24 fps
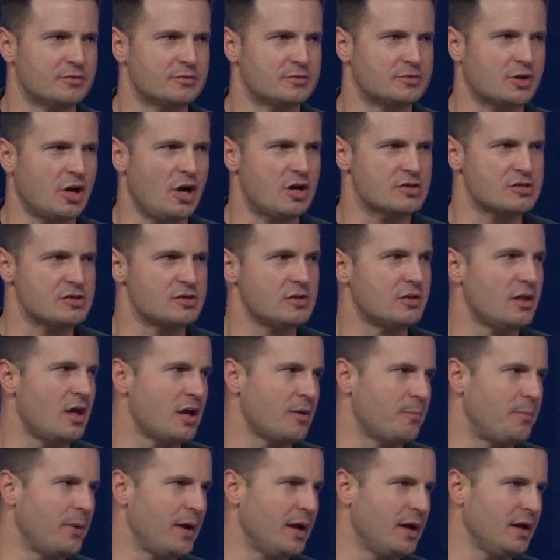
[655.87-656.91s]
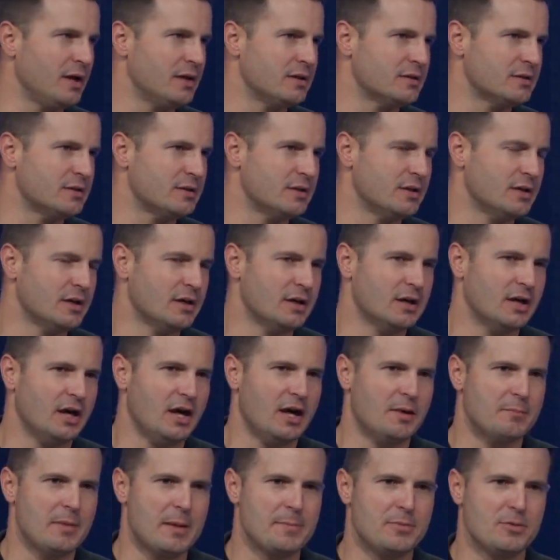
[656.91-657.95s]
It's causing you a lot of pain.
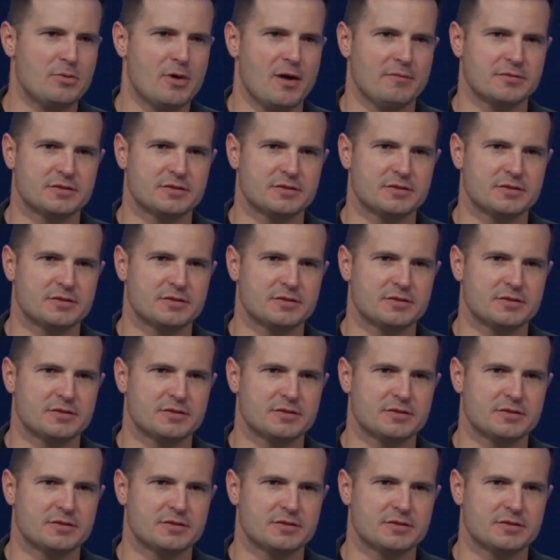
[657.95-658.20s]
Maybe you